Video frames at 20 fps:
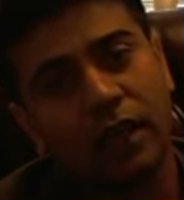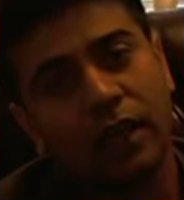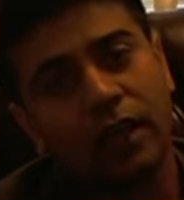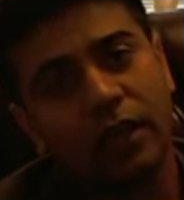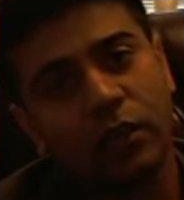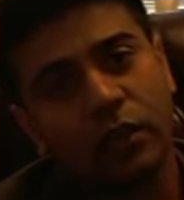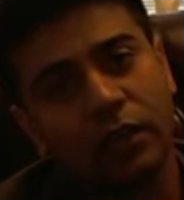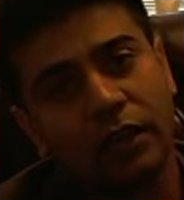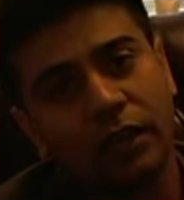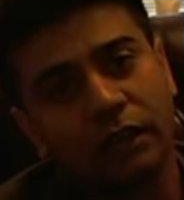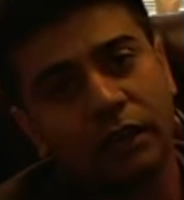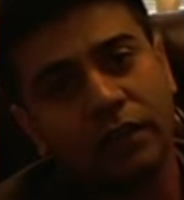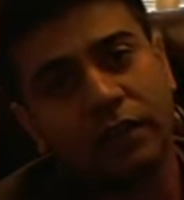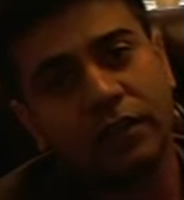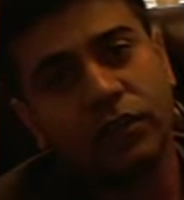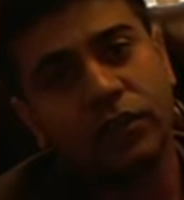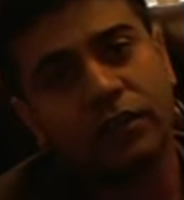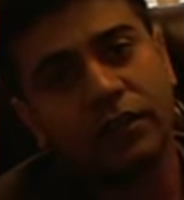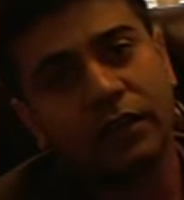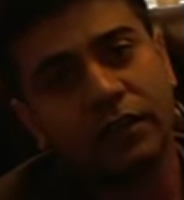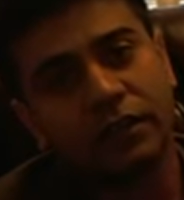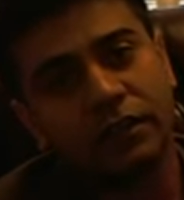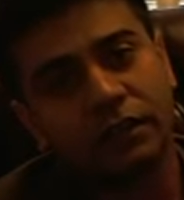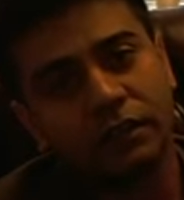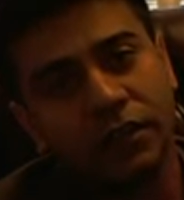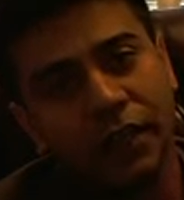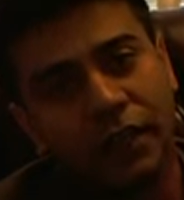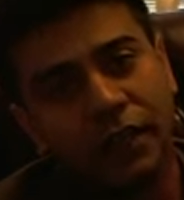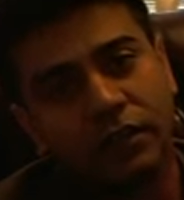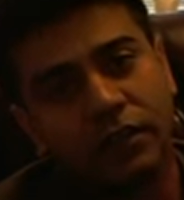They will give it to you, say
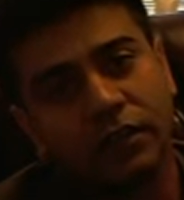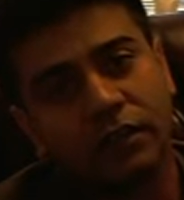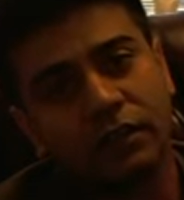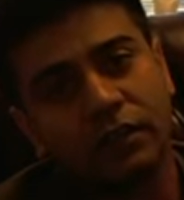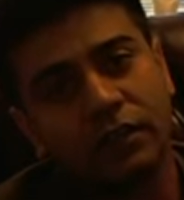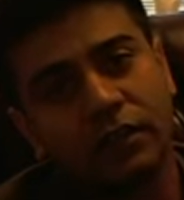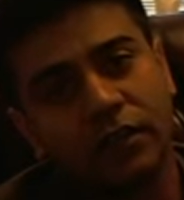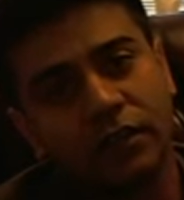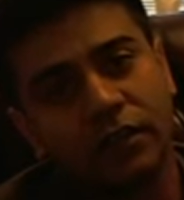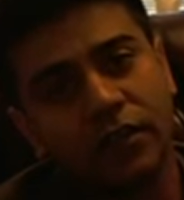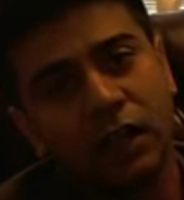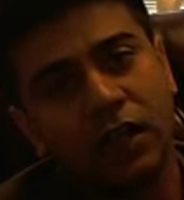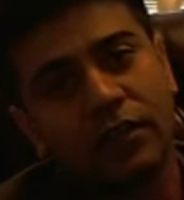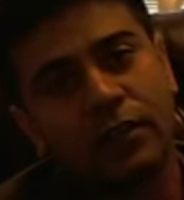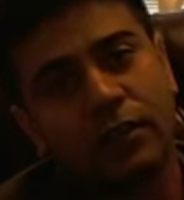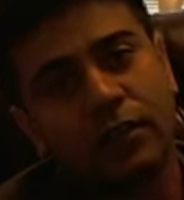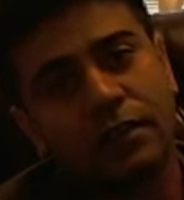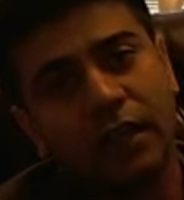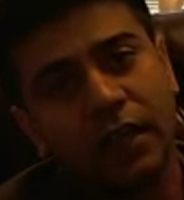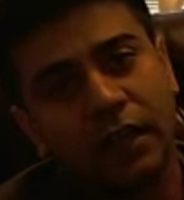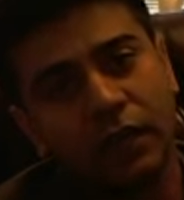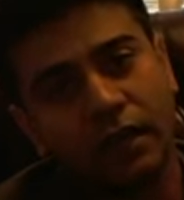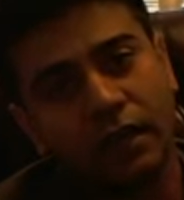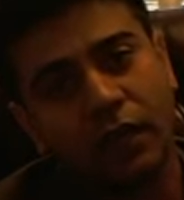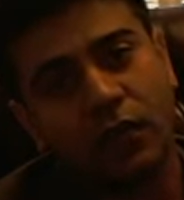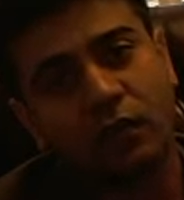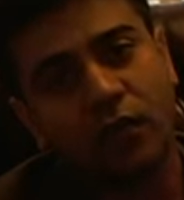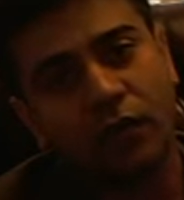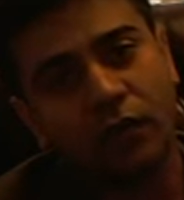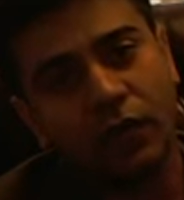send us those documents, and
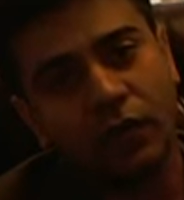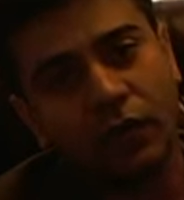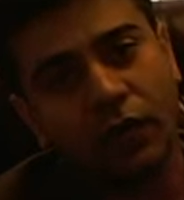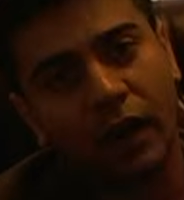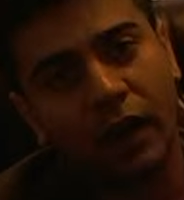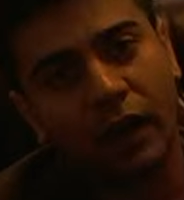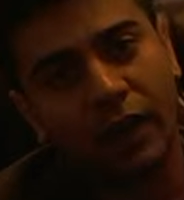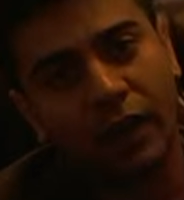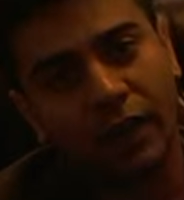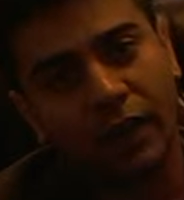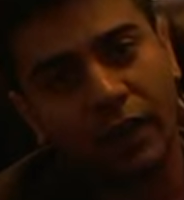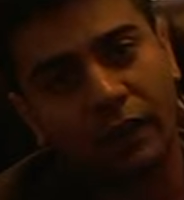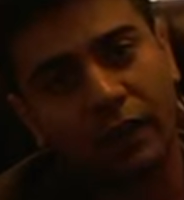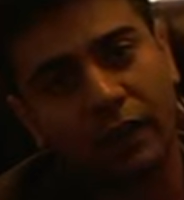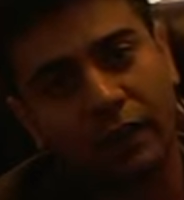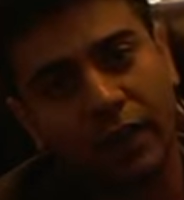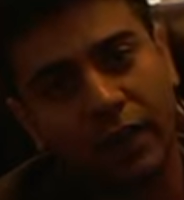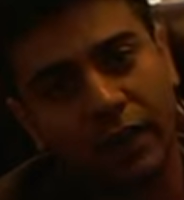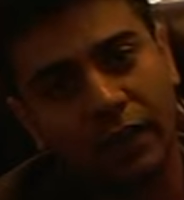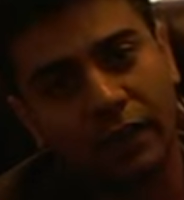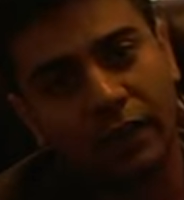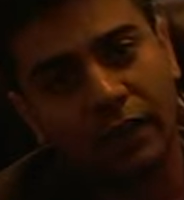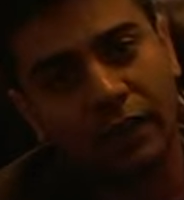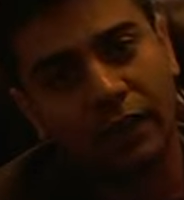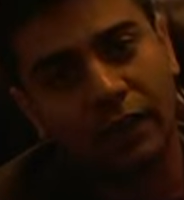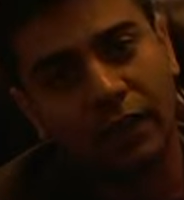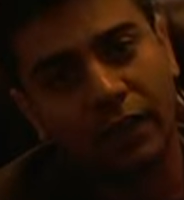then we will finalize your case.